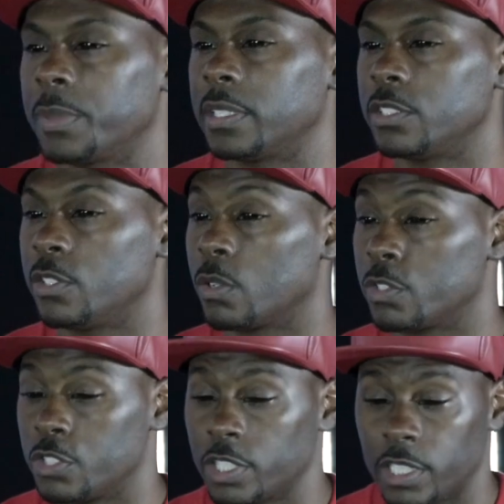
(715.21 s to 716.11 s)
and you know
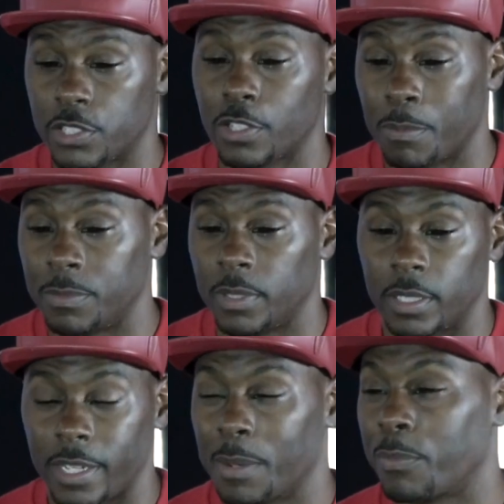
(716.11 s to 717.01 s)
judges are
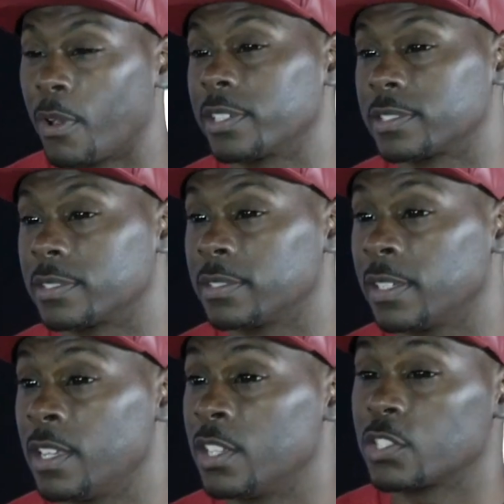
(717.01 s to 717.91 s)
nonpartisan,
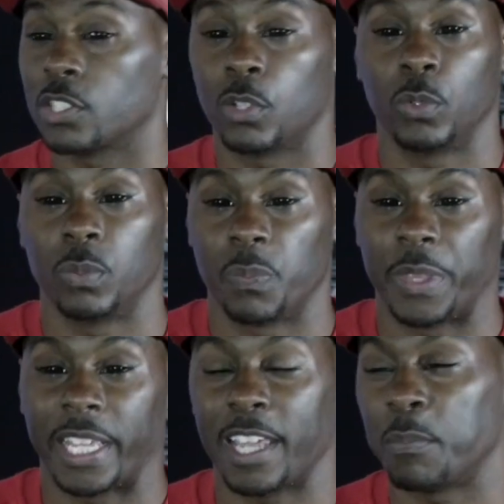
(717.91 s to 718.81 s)
so they
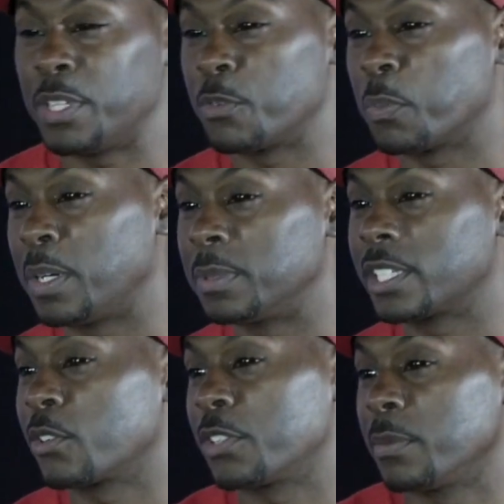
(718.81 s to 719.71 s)
can't be Republican
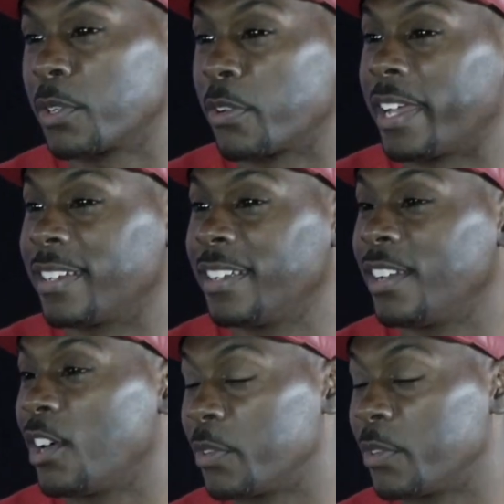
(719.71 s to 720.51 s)
or Democrat or